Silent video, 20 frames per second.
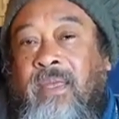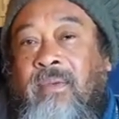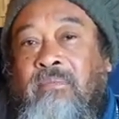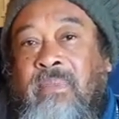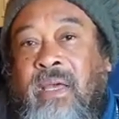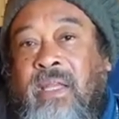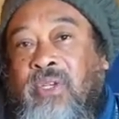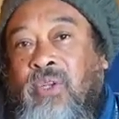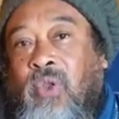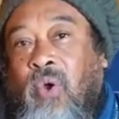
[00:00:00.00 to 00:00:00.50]

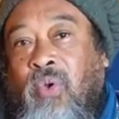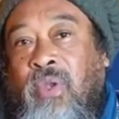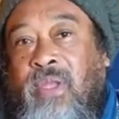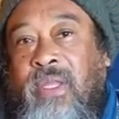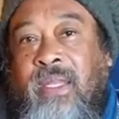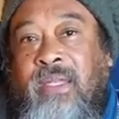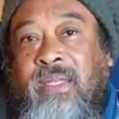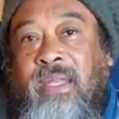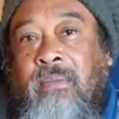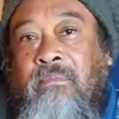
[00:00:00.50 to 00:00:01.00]
But don't
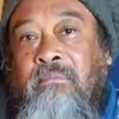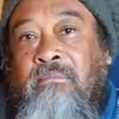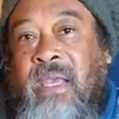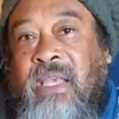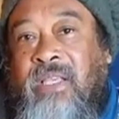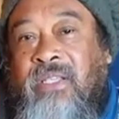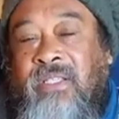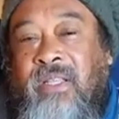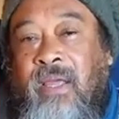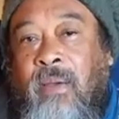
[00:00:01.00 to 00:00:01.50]
get that
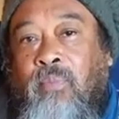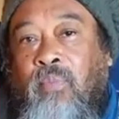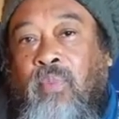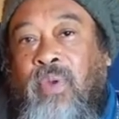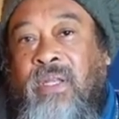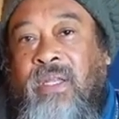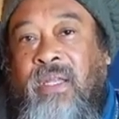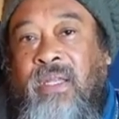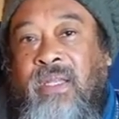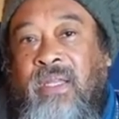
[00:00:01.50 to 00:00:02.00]
mixed up
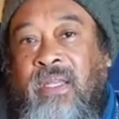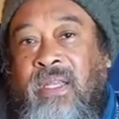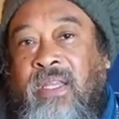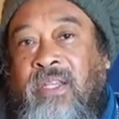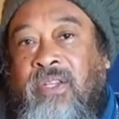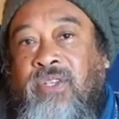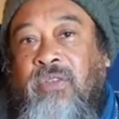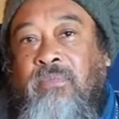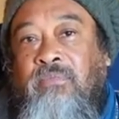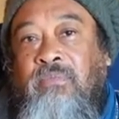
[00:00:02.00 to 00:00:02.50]
with the
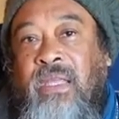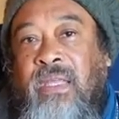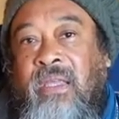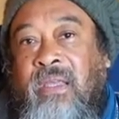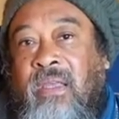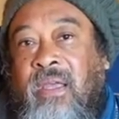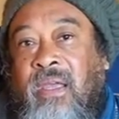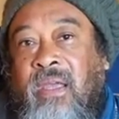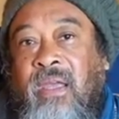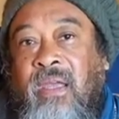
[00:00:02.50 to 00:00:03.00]
need to
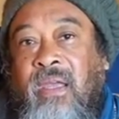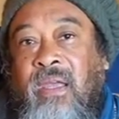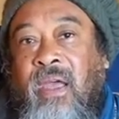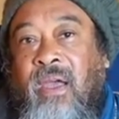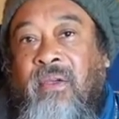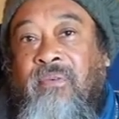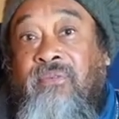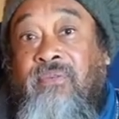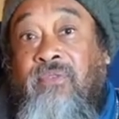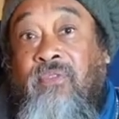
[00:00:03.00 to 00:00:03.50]
be
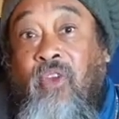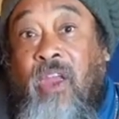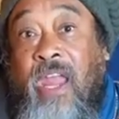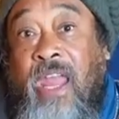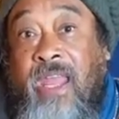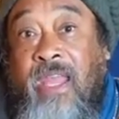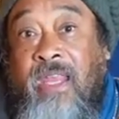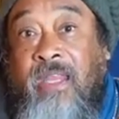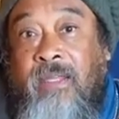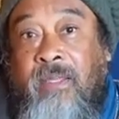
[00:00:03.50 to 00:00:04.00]

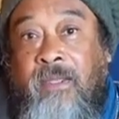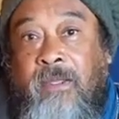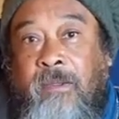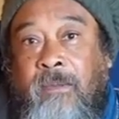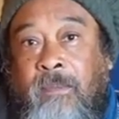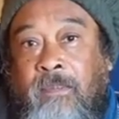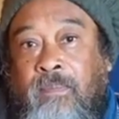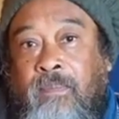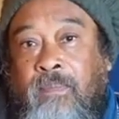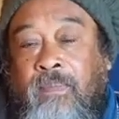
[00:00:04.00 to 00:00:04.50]
afraid.
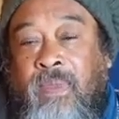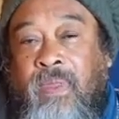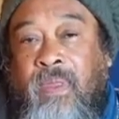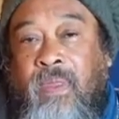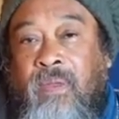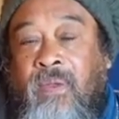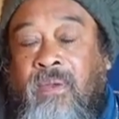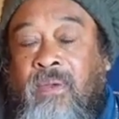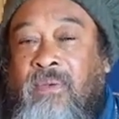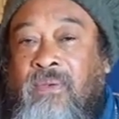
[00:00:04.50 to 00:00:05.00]

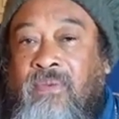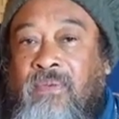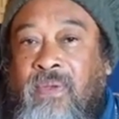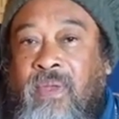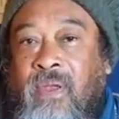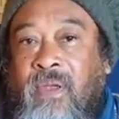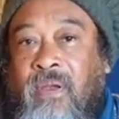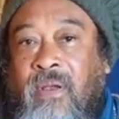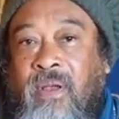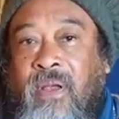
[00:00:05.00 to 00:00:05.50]

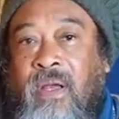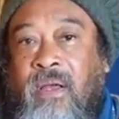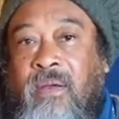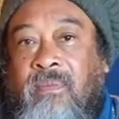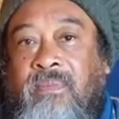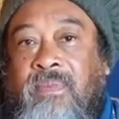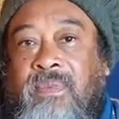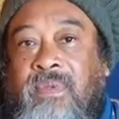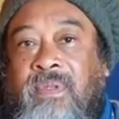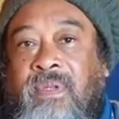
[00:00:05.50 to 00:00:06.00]
Fear
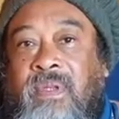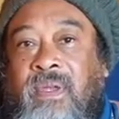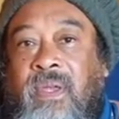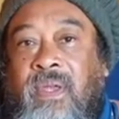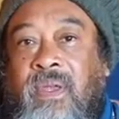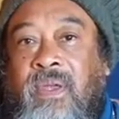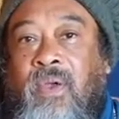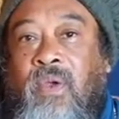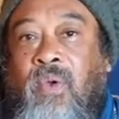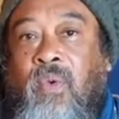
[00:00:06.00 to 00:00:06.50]
comes
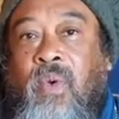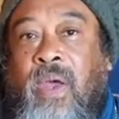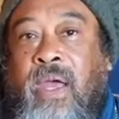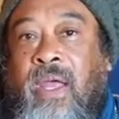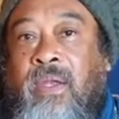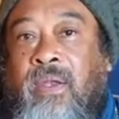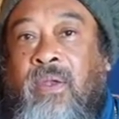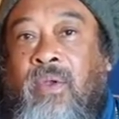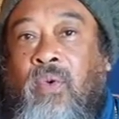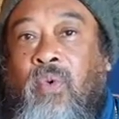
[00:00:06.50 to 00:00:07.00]

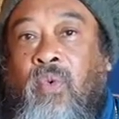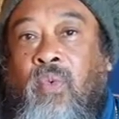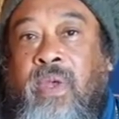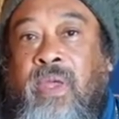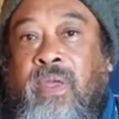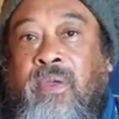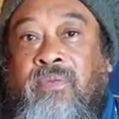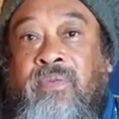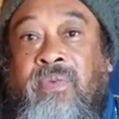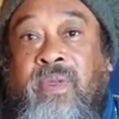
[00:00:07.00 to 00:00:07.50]
when
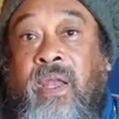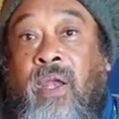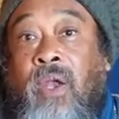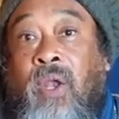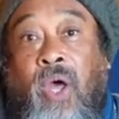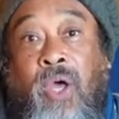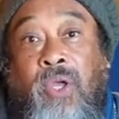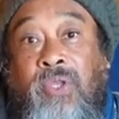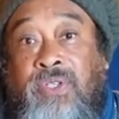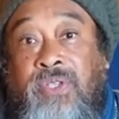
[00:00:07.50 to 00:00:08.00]
we feel
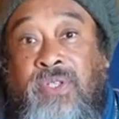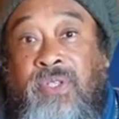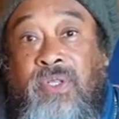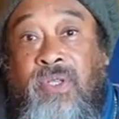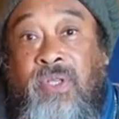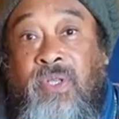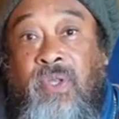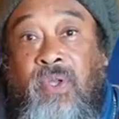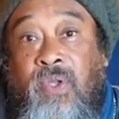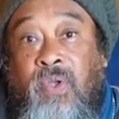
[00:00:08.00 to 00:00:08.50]
lost.
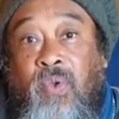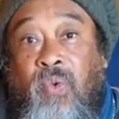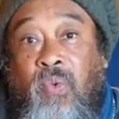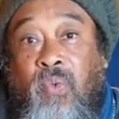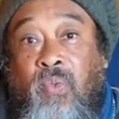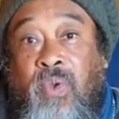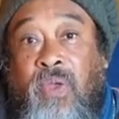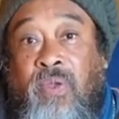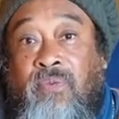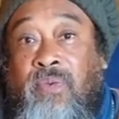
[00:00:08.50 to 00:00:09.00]

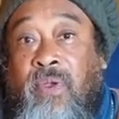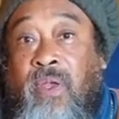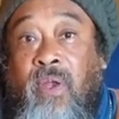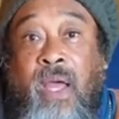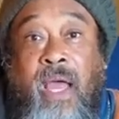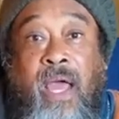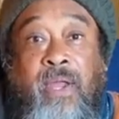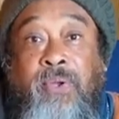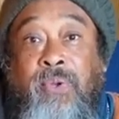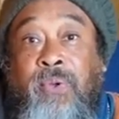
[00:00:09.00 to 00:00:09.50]
We
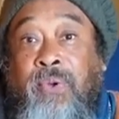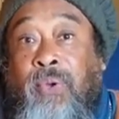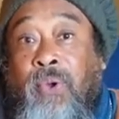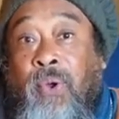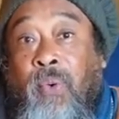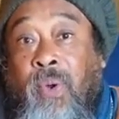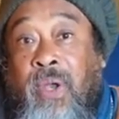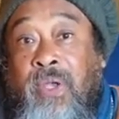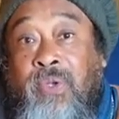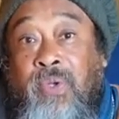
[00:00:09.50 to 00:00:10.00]
feel, I don't
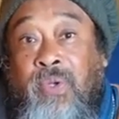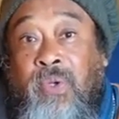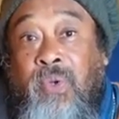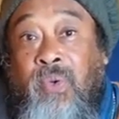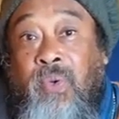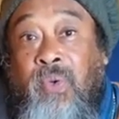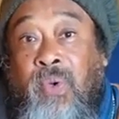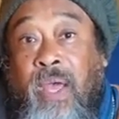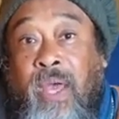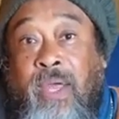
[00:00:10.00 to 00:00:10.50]
know what to
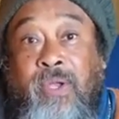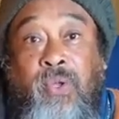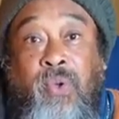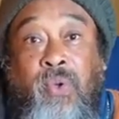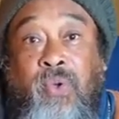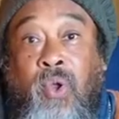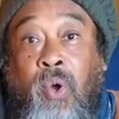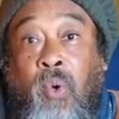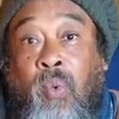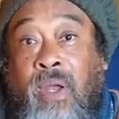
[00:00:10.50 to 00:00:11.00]
do. I
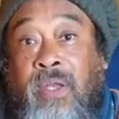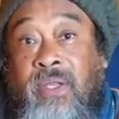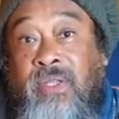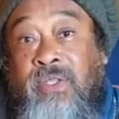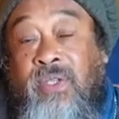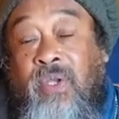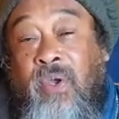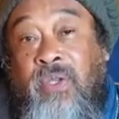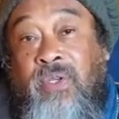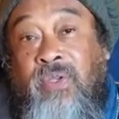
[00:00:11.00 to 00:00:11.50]
don't know what
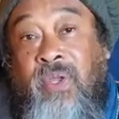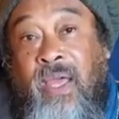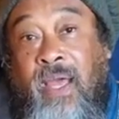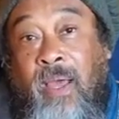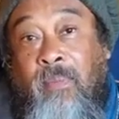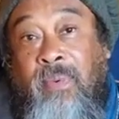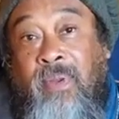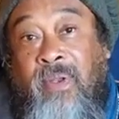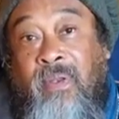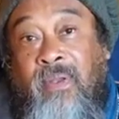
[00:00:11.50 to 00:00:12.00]
is going to
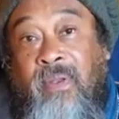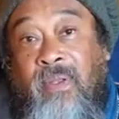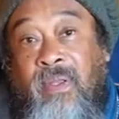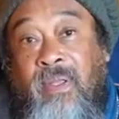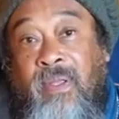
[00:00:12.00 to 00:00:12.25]
happen.